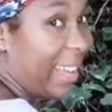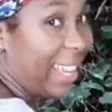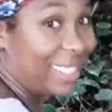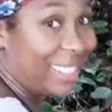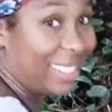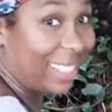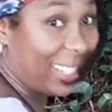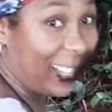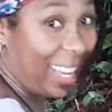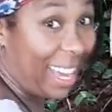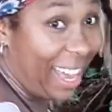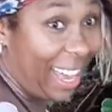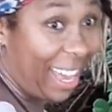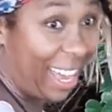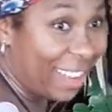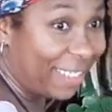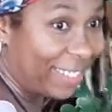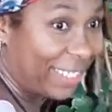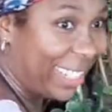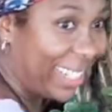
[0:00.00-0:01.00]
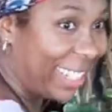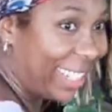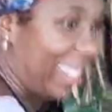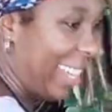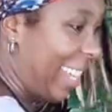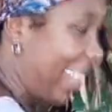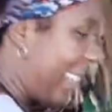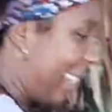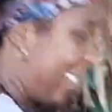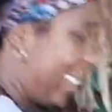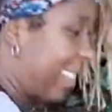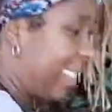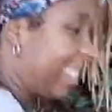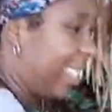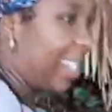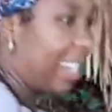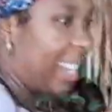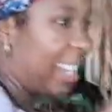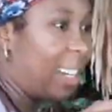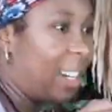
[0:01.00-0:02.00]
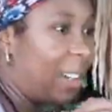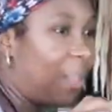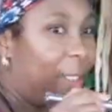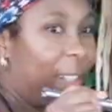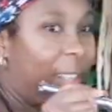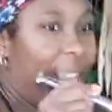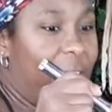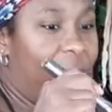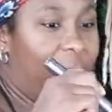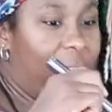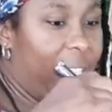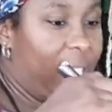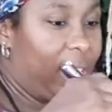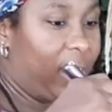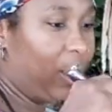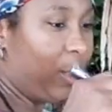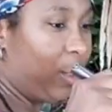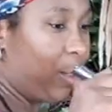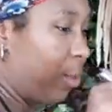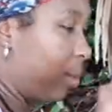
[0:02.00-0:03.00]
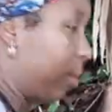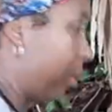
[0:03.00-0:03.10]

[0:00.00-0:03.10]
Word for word: it's a cave. Look at this. I got a flashlight too.